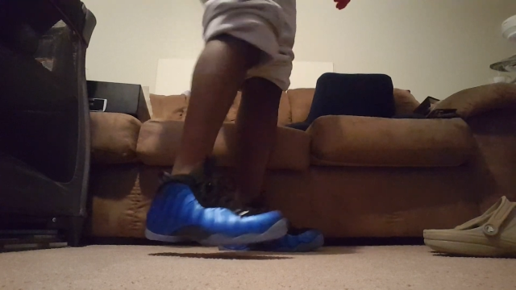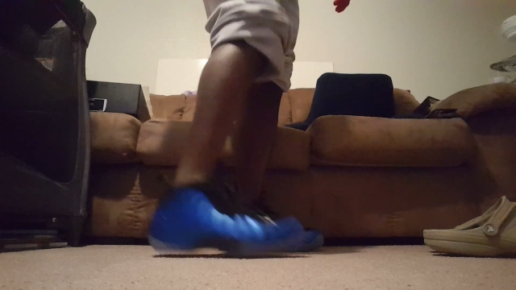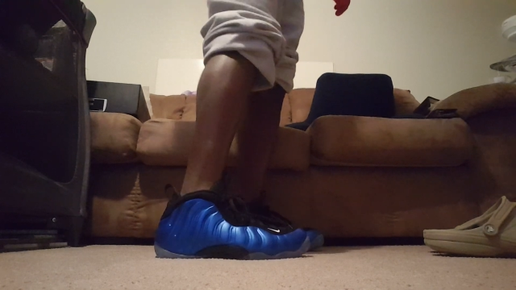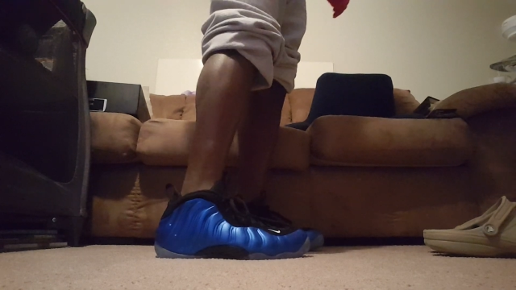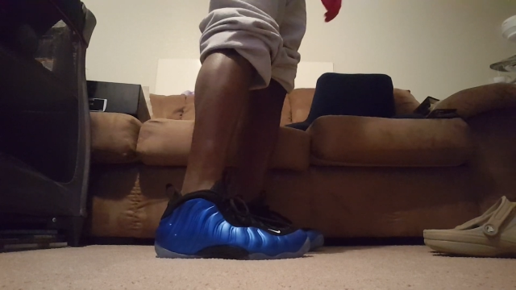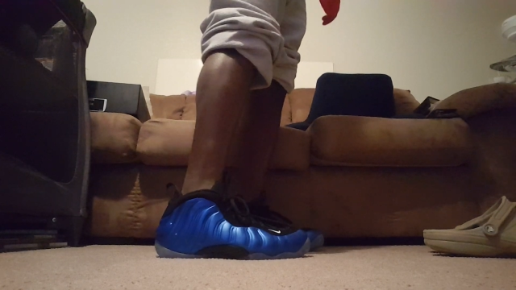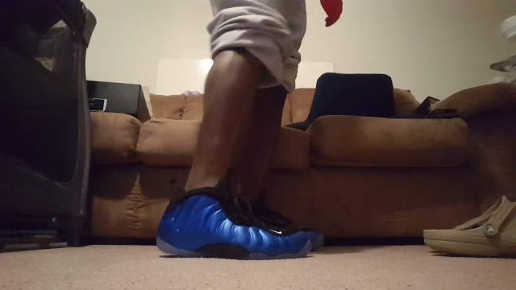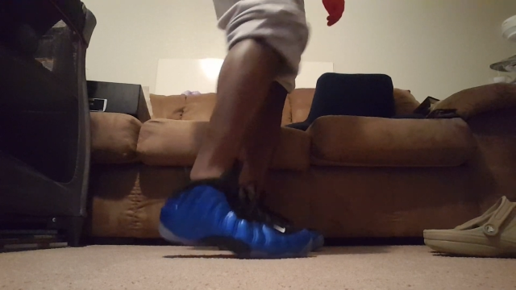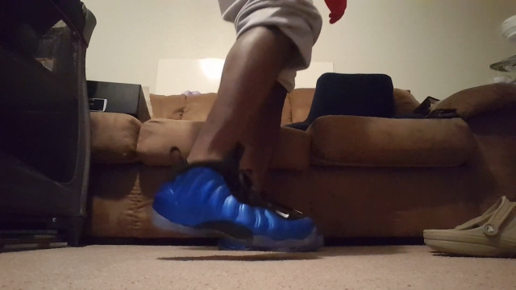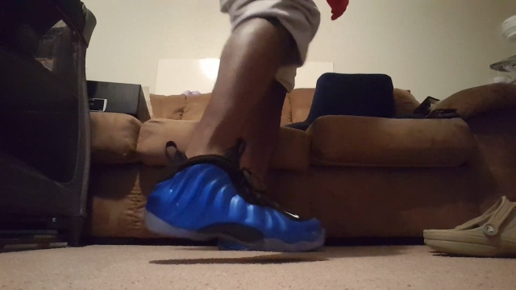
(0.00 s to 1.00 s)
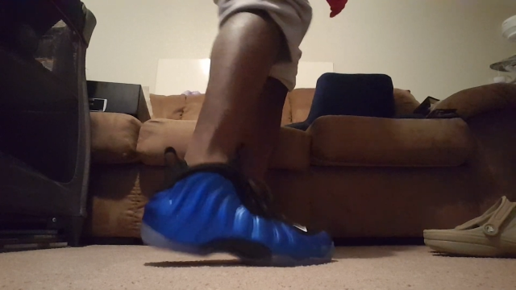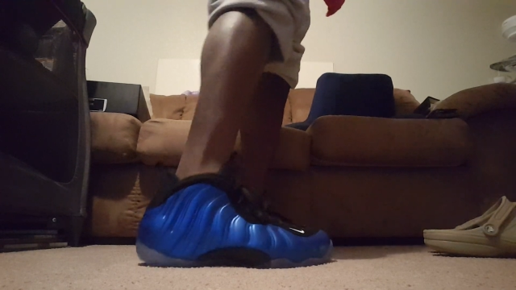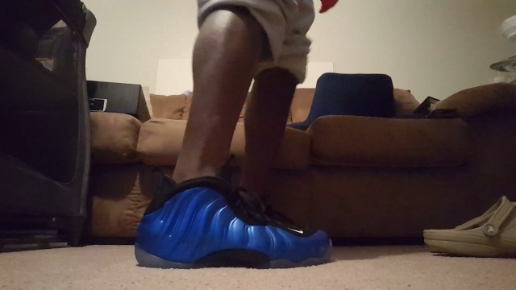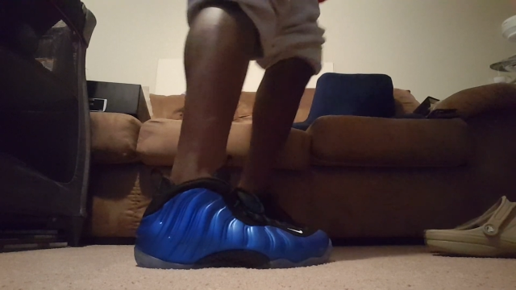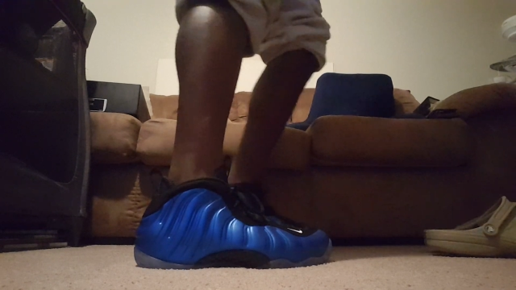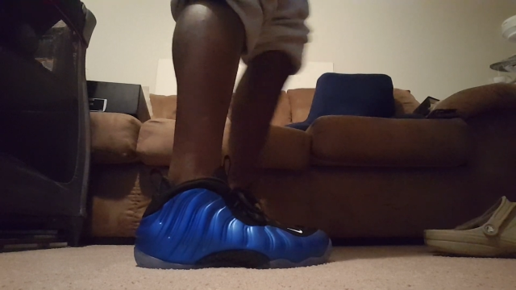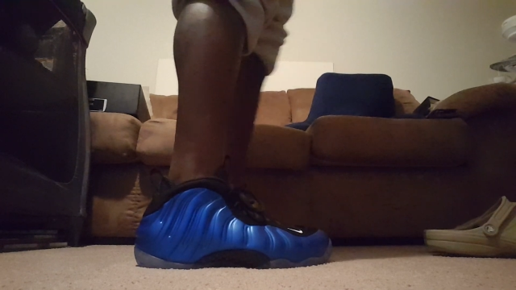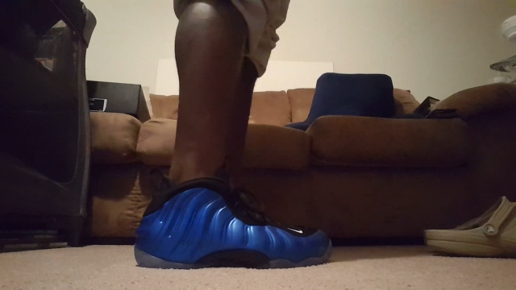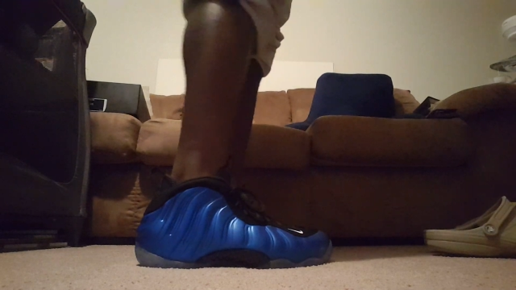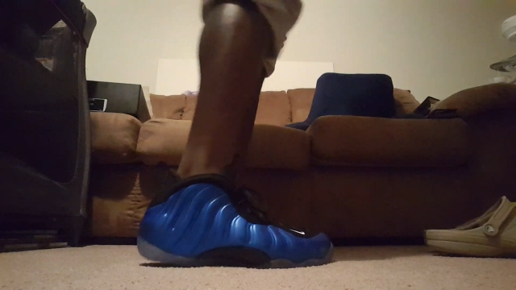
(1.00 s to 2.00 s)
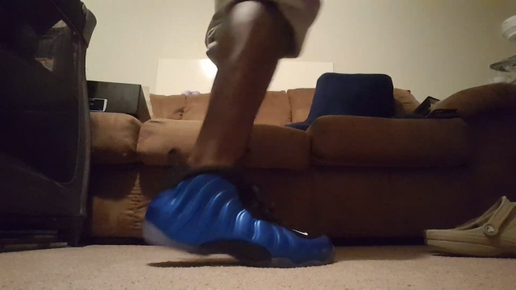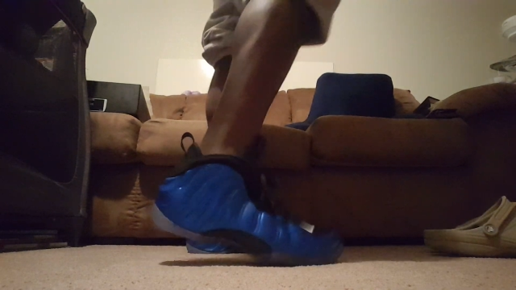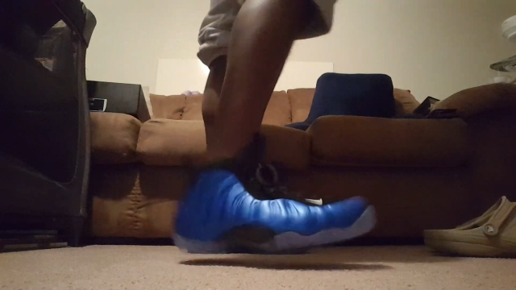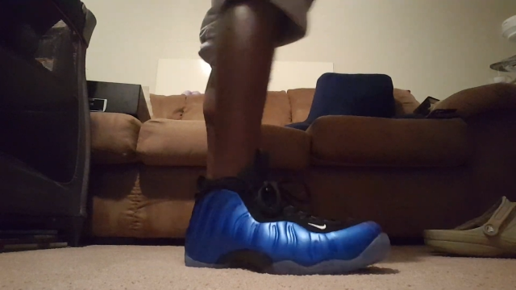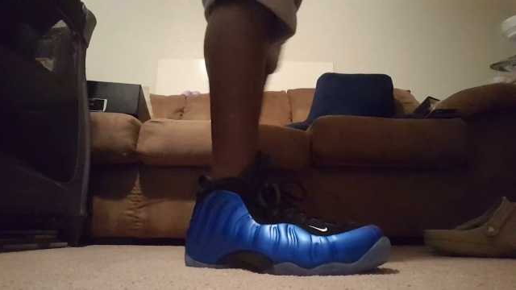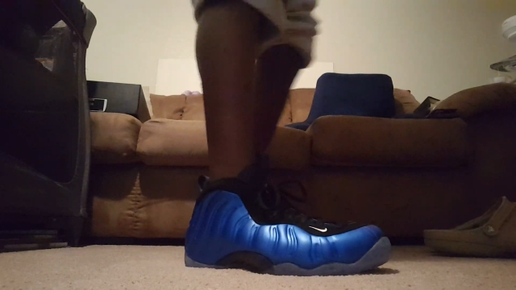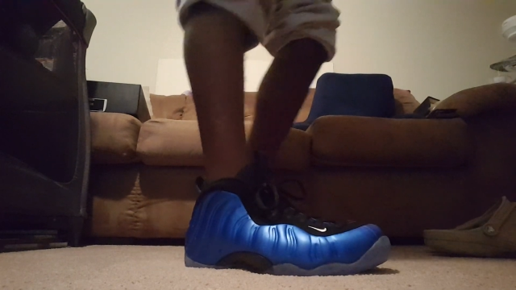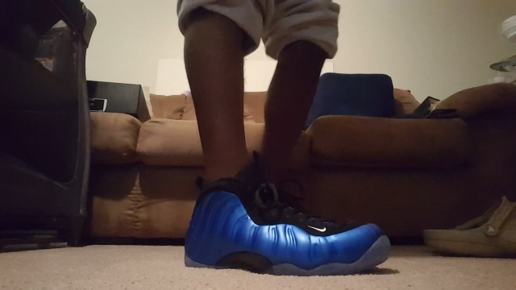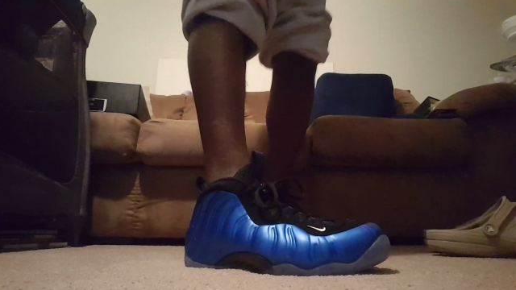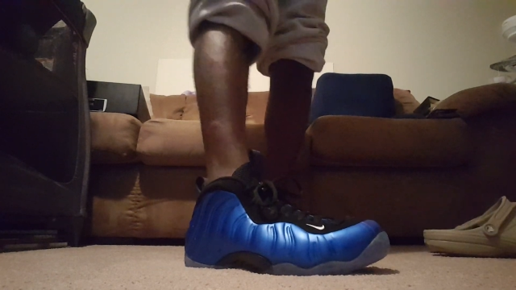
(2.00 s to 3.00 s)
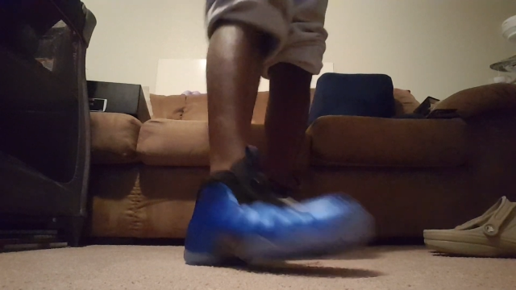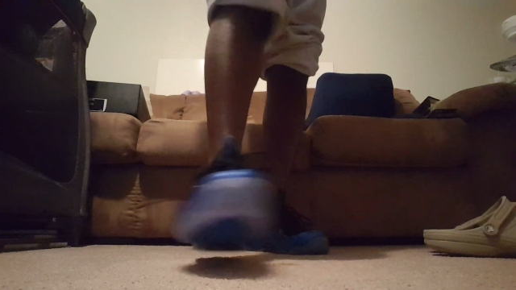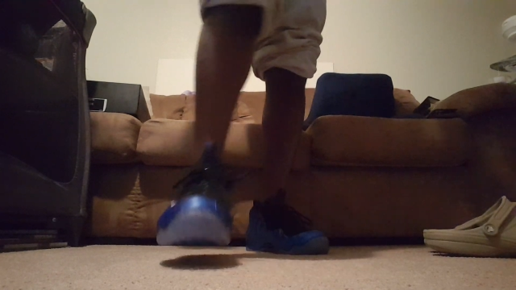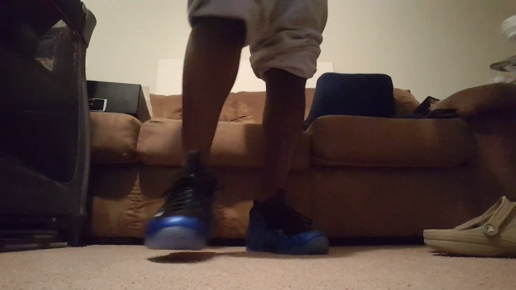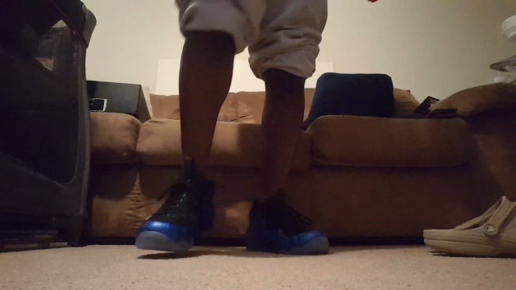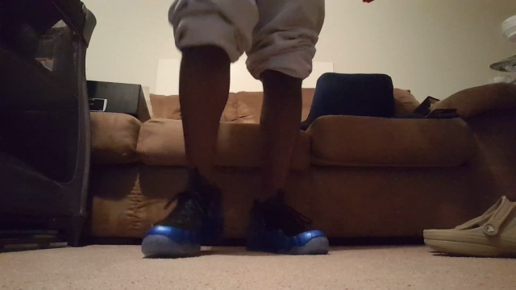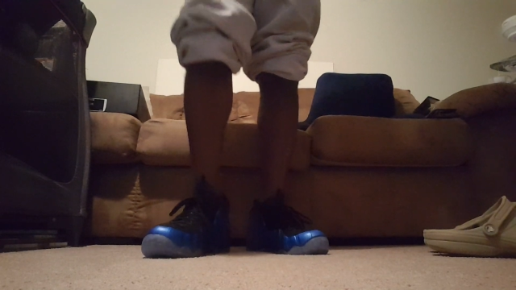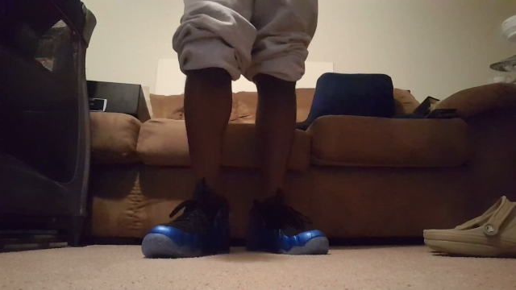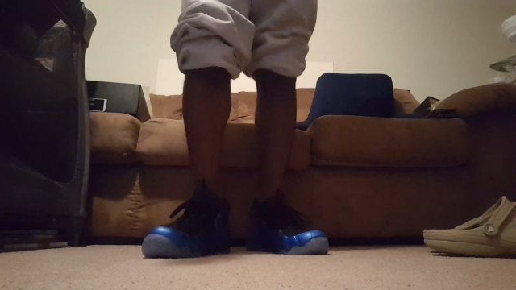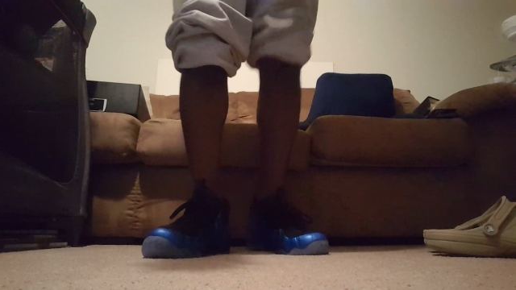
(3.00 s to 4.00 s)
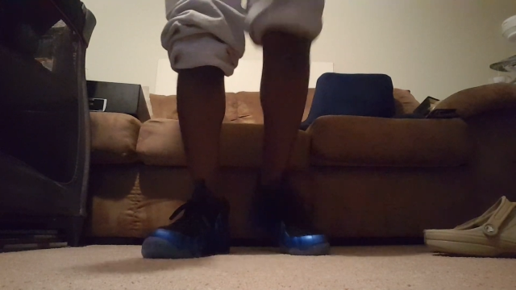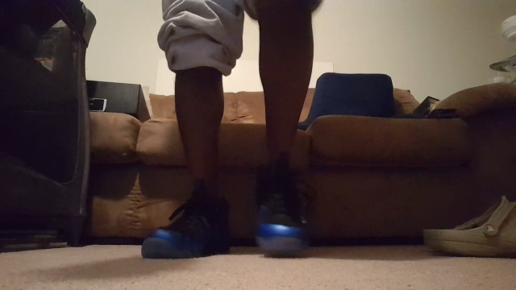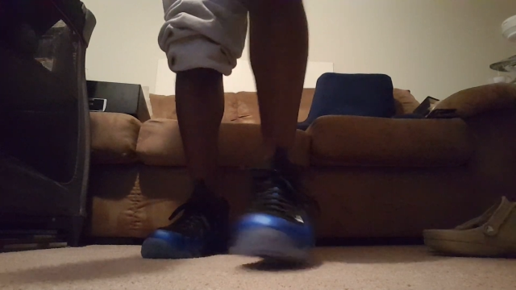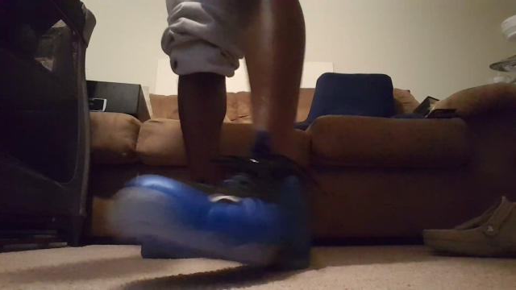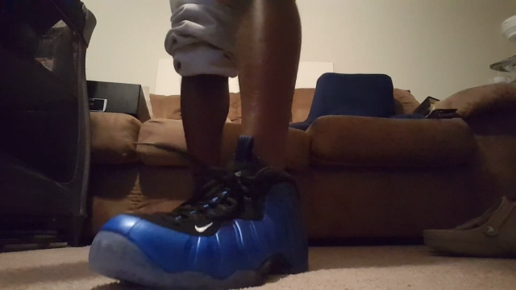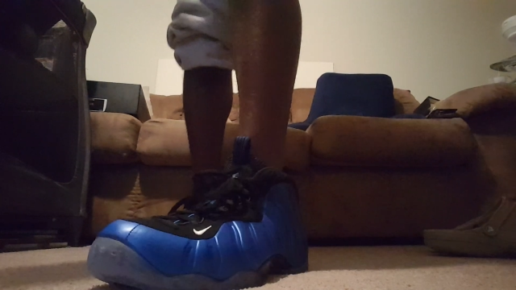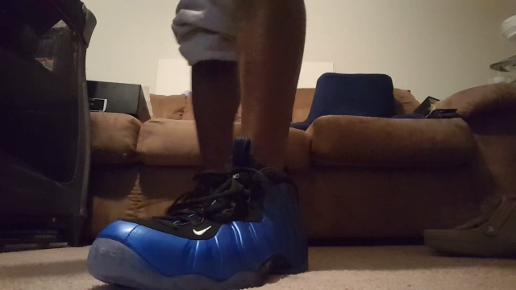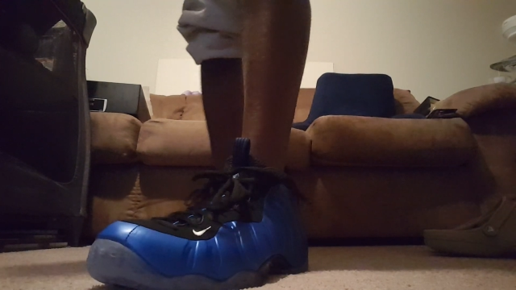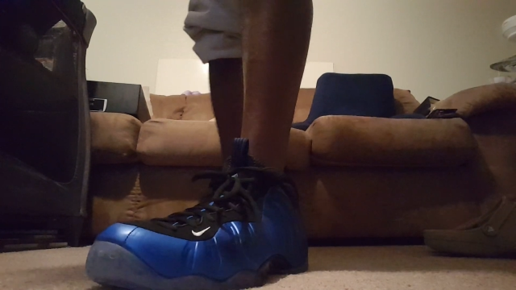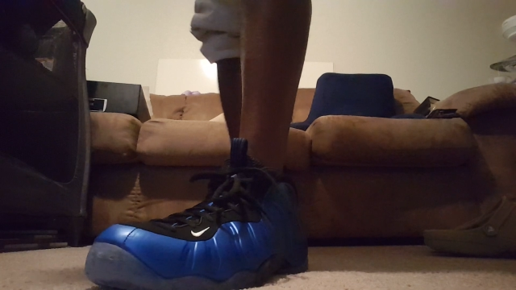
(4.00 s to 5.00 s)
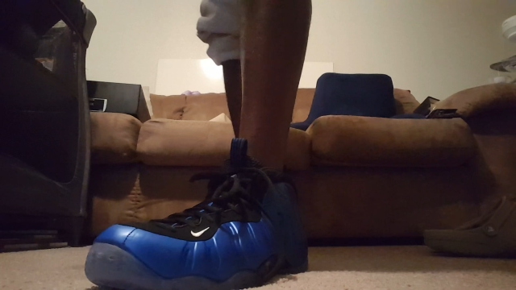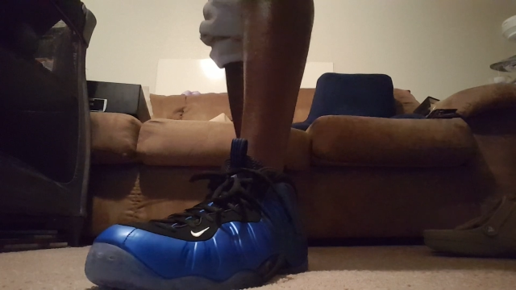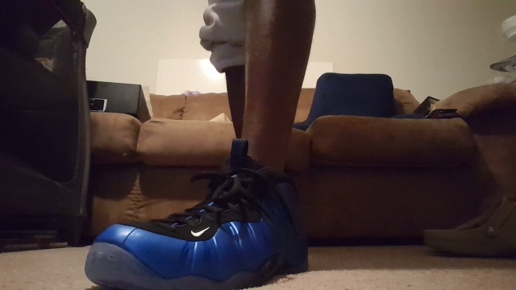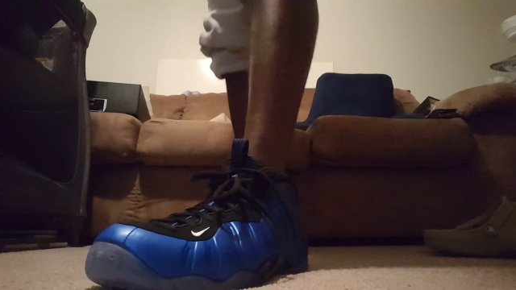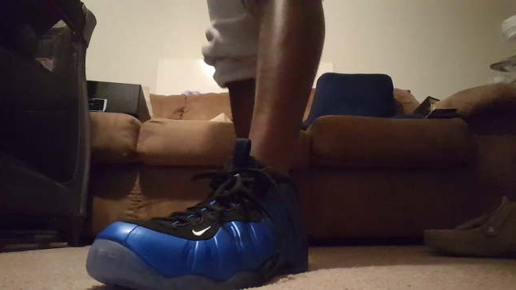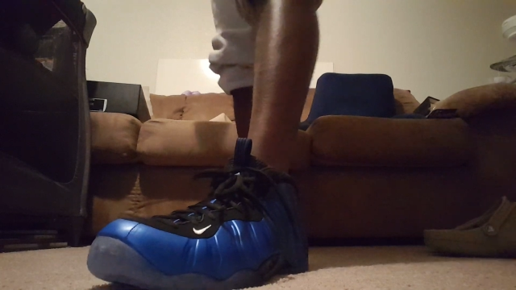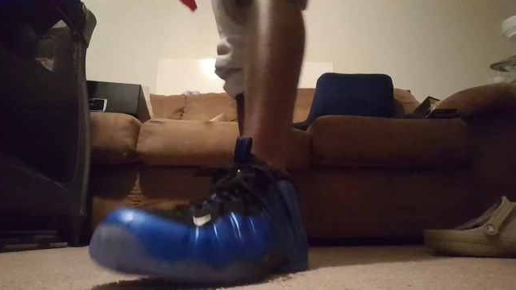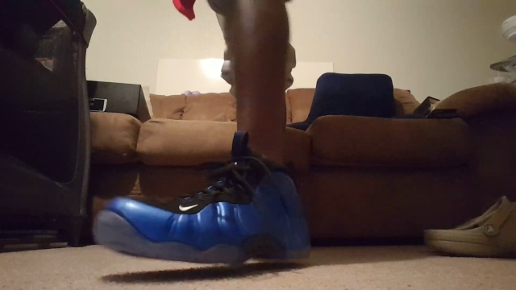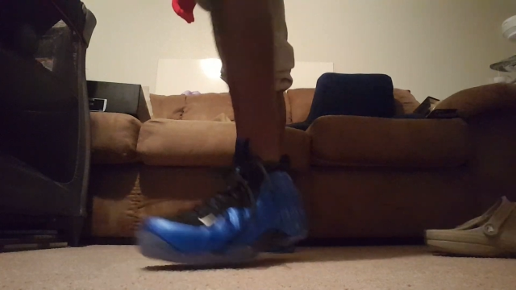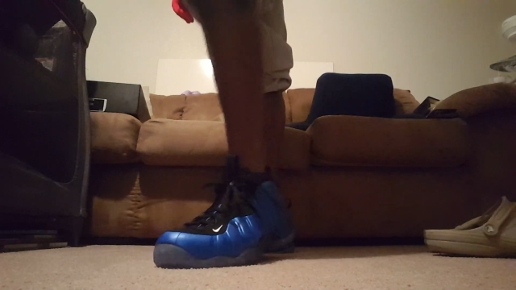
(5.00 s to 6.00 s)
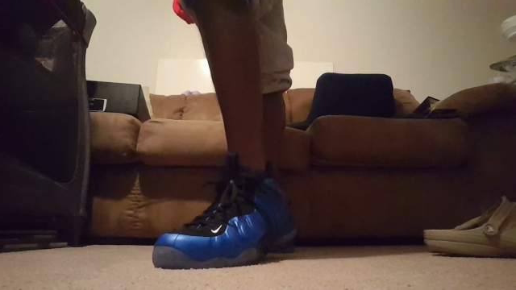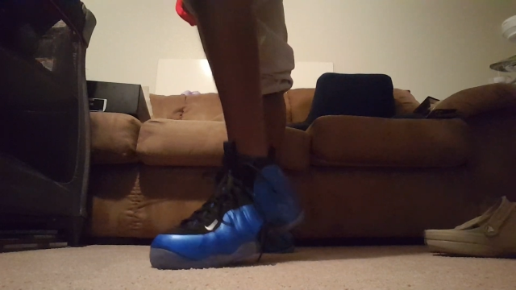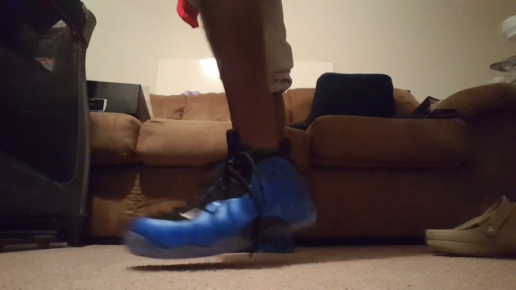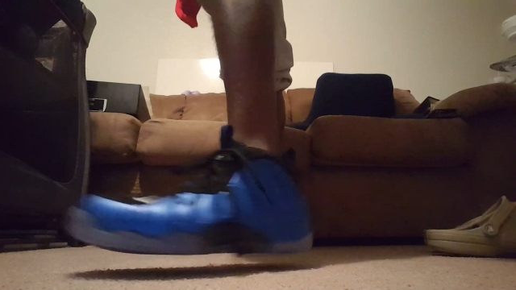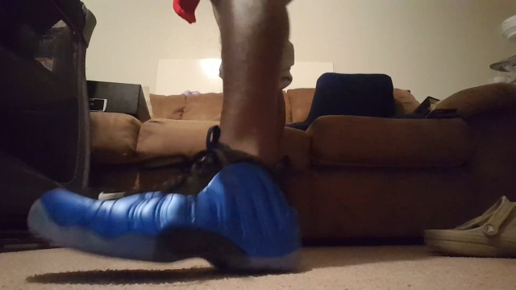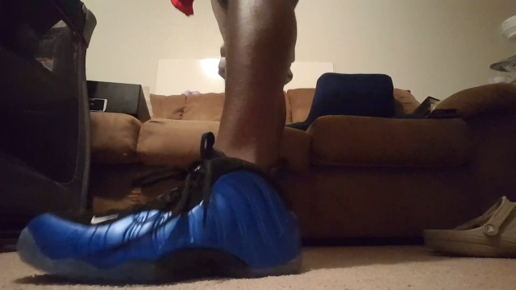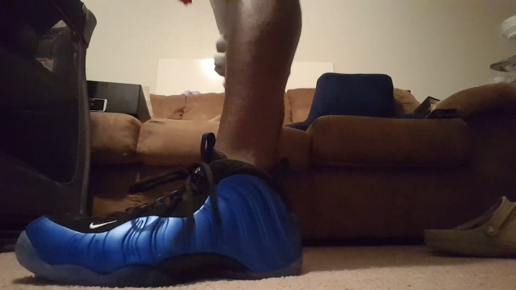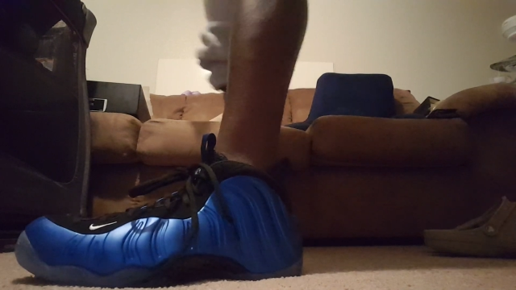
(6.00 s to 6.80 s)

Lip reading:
No face is visible, so there are no lips to read.